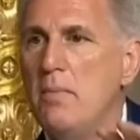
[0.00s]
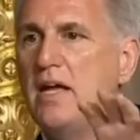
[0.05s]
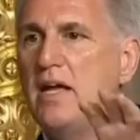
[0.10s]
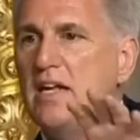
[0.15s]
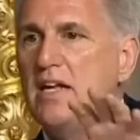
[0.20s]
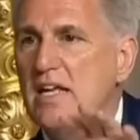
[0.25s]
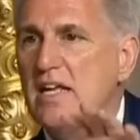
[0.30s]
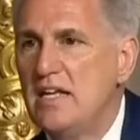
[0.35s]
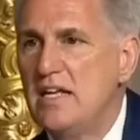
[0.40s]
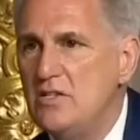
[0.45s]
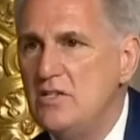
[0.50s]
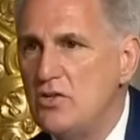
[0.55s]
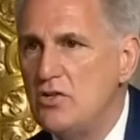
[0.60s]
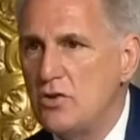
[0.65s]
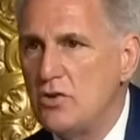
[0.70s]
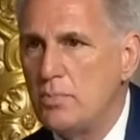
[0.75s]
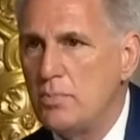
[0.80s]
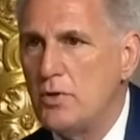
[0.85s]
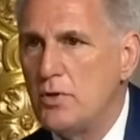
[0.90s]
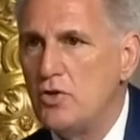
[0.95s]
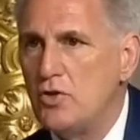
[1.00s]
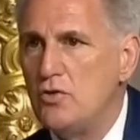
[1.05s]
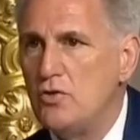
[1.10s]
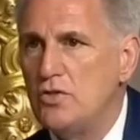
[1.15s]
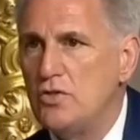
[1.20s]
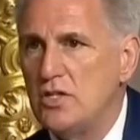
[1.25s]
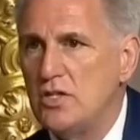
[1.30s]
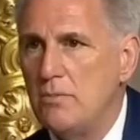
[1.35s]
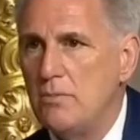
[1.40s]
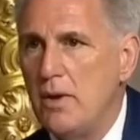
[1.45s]
make it easier to
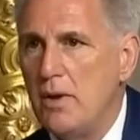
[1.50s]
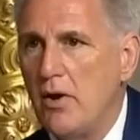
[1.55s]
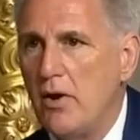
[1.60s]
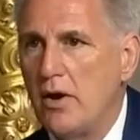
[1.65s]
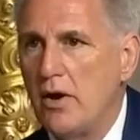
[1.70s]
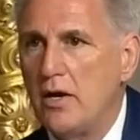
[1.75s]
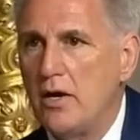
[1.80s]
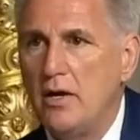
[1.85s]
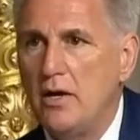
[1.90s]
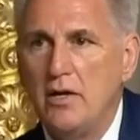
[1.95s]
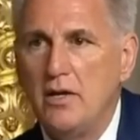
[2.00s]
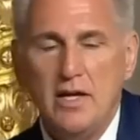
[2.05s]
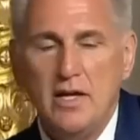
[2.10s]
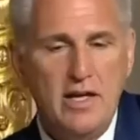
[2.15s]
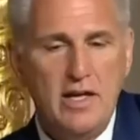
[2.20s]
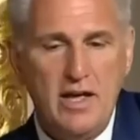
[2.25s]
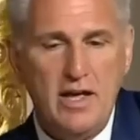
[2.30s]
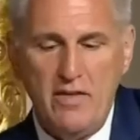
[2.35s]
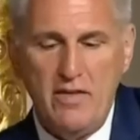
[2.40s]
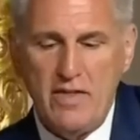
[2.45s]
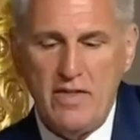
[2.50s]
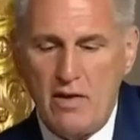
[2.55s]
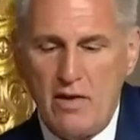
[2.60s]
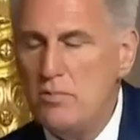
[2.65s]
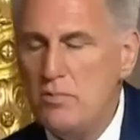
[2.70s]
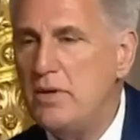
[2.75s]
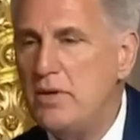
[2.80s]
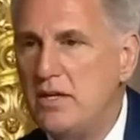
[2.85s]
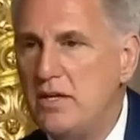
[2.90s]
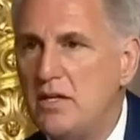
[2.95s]
produce in America? And that
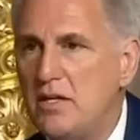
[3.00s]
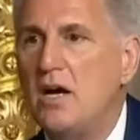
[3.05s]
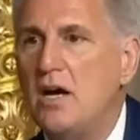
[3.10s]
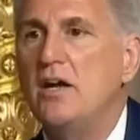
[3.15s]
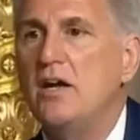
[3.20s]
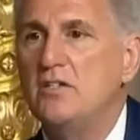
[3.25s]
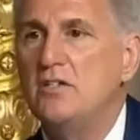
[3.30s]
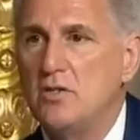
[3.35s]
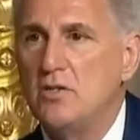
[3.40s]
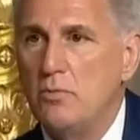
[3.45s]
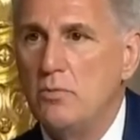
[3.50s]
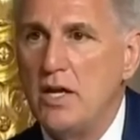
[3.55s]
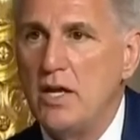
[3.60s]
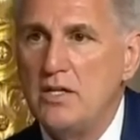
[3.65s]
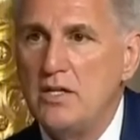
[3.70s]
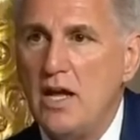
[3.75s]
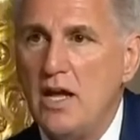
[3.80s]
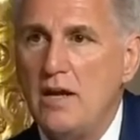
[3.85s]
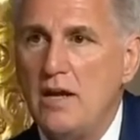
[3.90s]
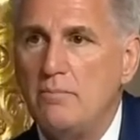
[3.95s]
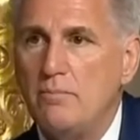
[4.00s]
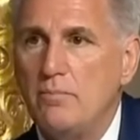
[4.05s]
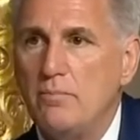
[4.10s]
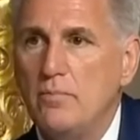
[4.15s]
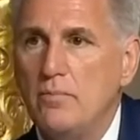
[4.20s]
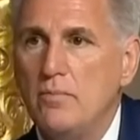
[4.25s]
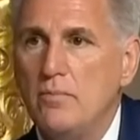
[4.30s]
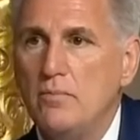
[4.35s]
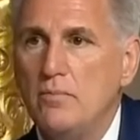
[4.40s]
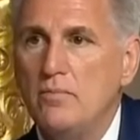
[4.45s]
would be cutting some red tape,
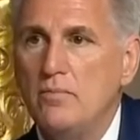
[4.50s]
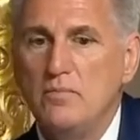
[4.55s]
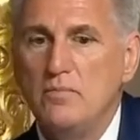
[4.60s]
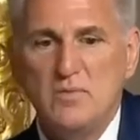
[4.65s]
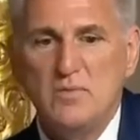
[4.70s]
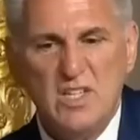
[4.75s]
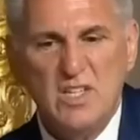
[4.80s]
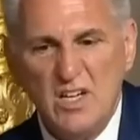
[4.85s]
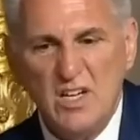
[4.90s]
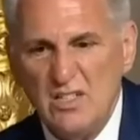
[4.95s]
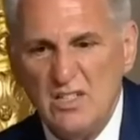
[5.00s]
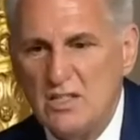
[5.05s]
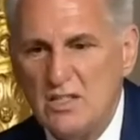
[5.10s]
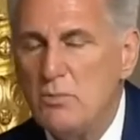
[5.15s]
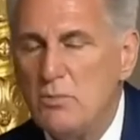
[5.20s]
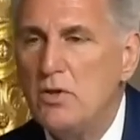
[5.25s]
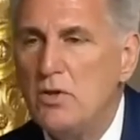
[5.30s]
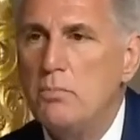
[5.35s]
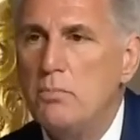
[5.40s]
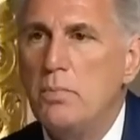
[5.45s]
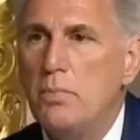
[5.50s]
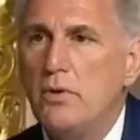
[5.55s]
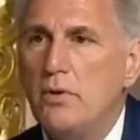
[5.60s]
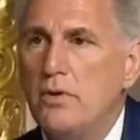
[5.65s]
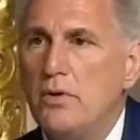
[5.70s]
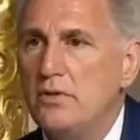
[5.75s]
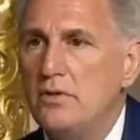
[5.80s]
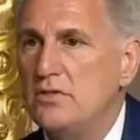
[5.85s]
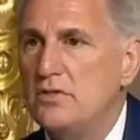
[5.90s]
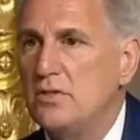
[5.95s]
cutting some of the
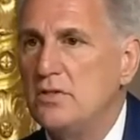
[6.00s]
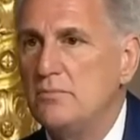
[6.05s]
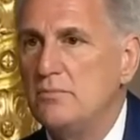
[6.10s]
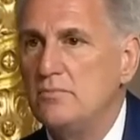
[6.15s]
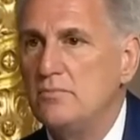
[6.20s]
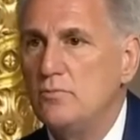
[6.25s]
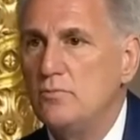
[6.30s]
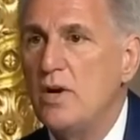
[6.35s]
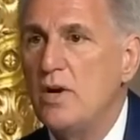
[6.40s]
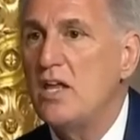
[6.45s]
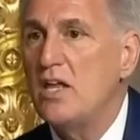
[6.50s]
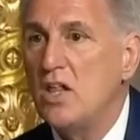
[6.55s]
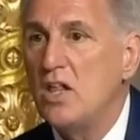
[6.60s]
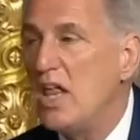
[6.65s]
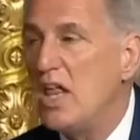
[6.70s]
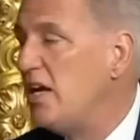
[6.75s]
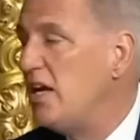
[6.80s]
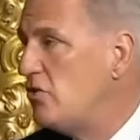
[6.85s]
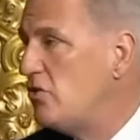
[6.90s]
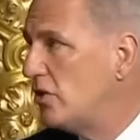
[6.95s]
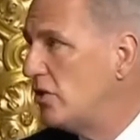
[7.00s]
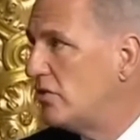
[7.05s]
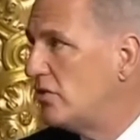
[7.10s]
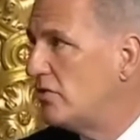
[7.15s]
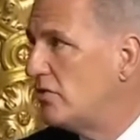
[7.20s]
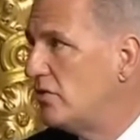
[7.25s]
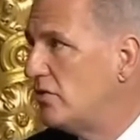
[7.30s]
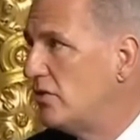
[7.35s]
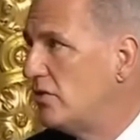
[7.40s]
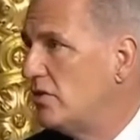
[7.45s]
burdensome
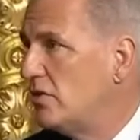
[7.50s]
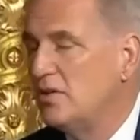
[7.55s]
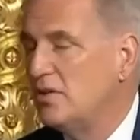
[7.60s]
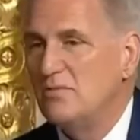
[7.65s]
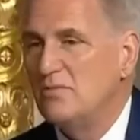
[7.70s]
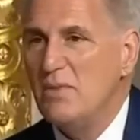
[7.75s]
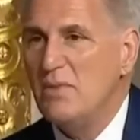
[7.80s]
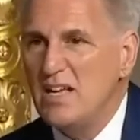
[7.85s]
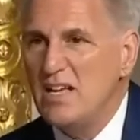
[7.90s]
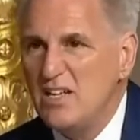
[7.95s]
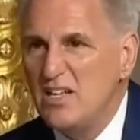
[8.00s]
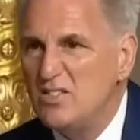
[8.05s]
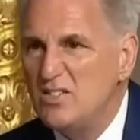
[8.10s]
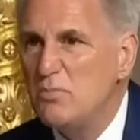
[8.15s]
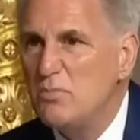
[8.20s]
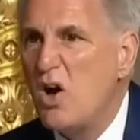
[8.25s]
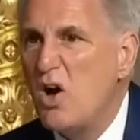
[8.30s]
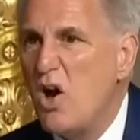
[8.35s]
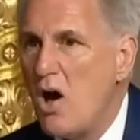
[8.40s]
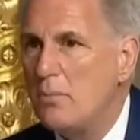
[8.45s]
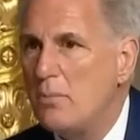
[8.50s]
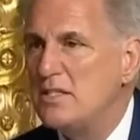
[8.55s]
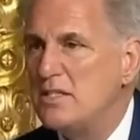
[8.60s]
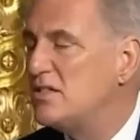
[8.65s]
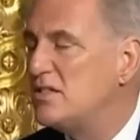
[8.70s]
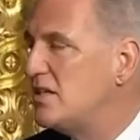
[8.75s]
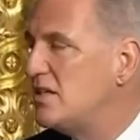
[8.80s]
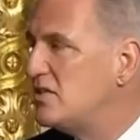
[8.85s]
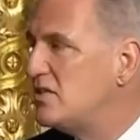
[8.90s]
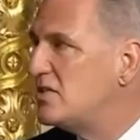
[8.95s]
regulations, making some
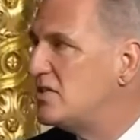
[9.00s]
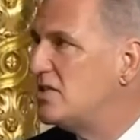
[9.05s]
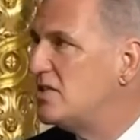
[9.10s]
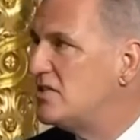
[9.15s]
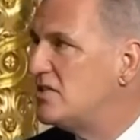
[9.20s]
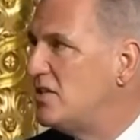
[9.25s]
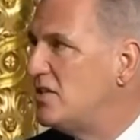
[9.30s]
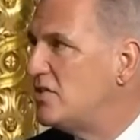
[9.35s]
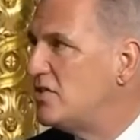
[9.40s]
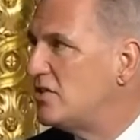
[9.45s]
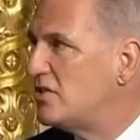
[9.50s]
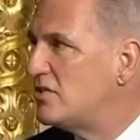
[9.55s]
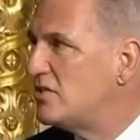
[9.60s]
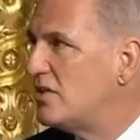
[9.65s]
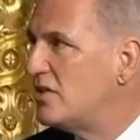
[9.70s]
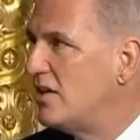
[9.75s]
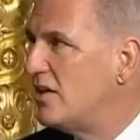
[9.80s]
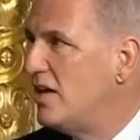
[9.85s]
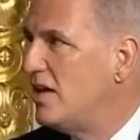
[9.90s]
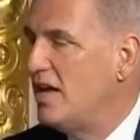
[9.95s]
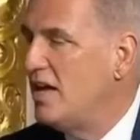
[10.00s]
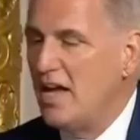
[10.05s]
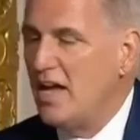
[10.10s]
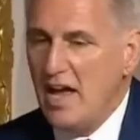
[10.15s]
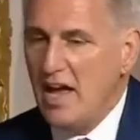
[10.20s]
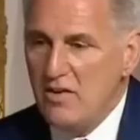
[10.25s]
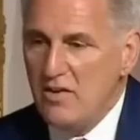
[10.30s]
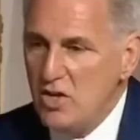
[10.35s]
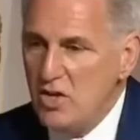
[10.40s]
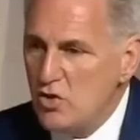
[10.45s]
common sense decisions.
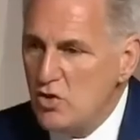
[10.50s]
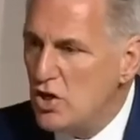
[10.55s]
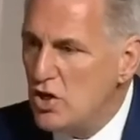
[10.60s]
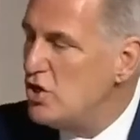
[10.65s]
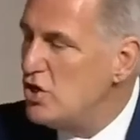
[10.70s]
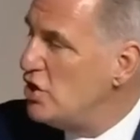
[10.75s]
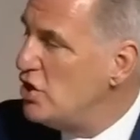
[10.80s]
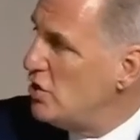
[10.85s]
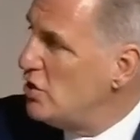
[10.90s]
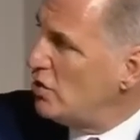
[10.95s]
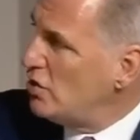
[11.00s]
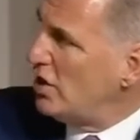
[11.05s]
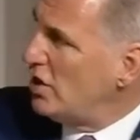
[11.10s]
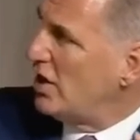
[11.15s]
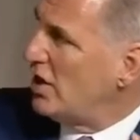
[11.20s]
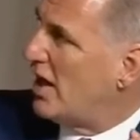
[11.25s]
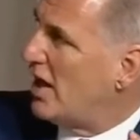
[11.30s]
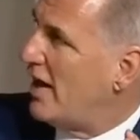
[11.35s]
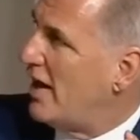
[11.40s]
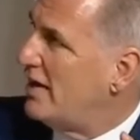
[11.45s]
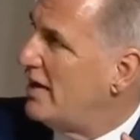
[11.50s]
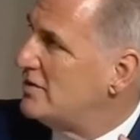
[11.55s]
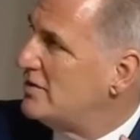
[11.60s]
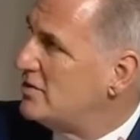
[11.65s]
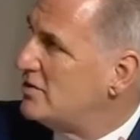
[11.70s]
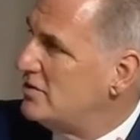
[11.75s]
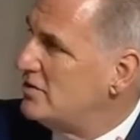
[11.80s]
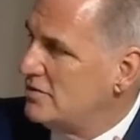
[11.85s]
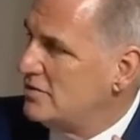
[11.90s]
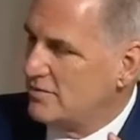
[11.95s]
And you can
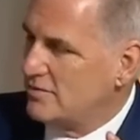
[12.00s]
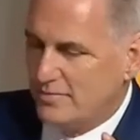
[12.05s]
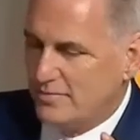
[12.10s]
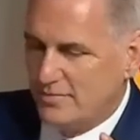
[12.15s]
utilize